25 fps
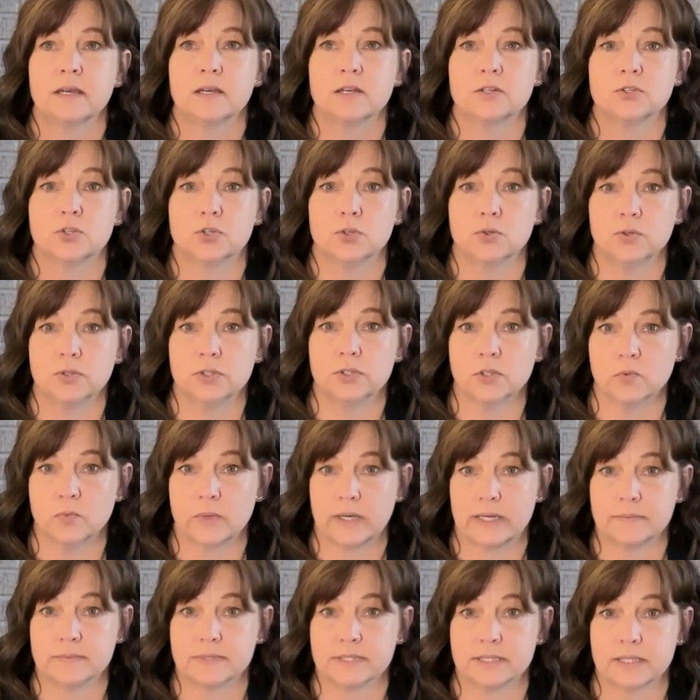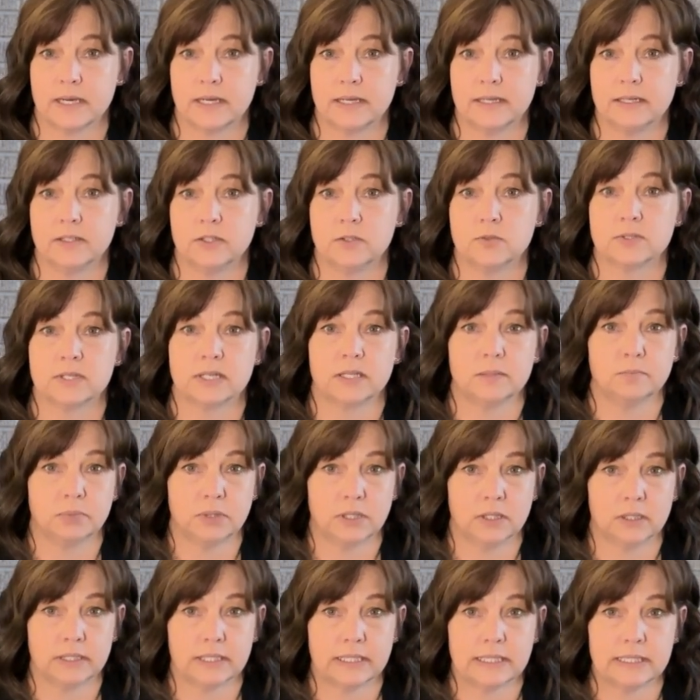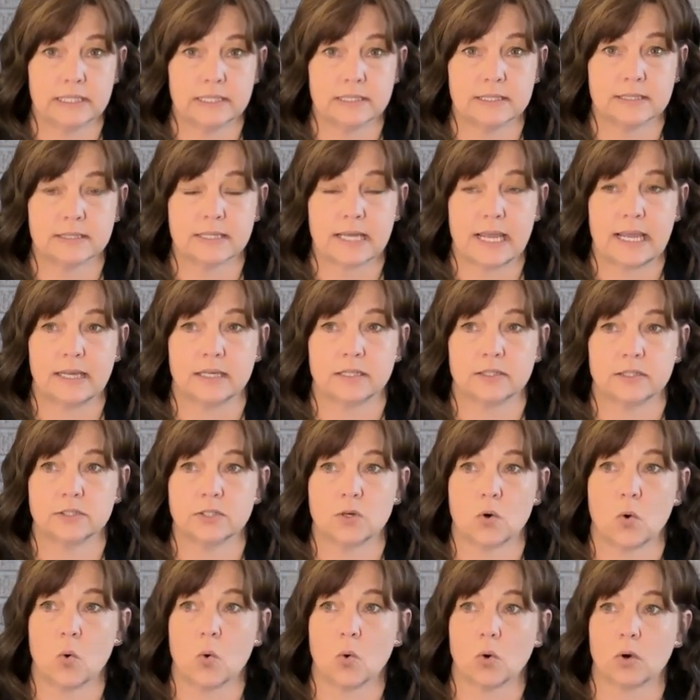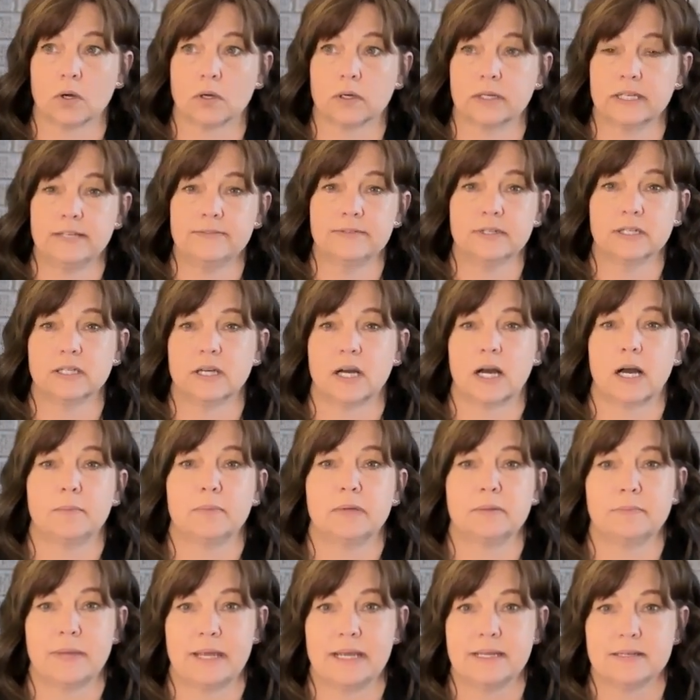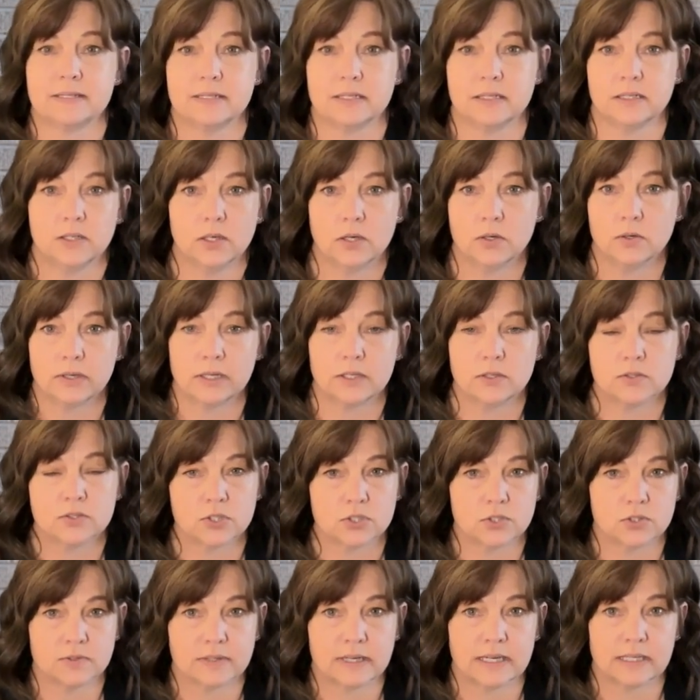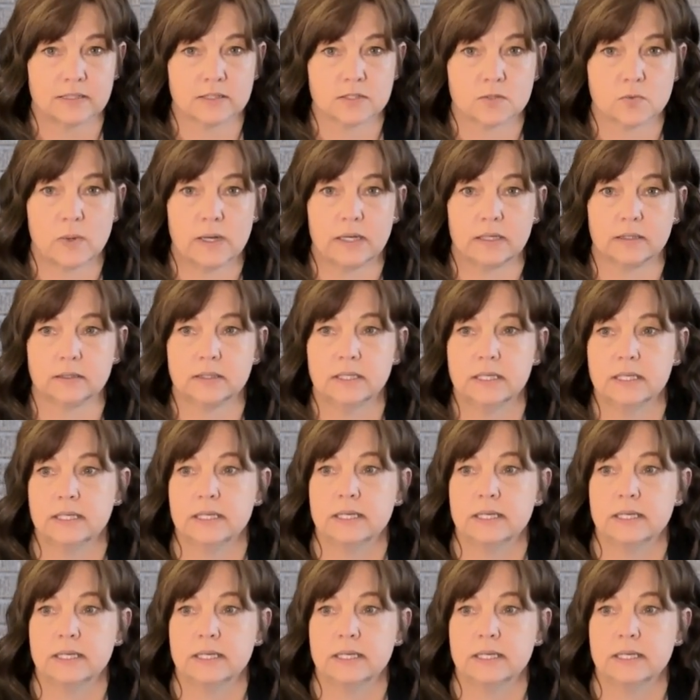to your website using plugins and or even copy pasting code. I used to do that as well.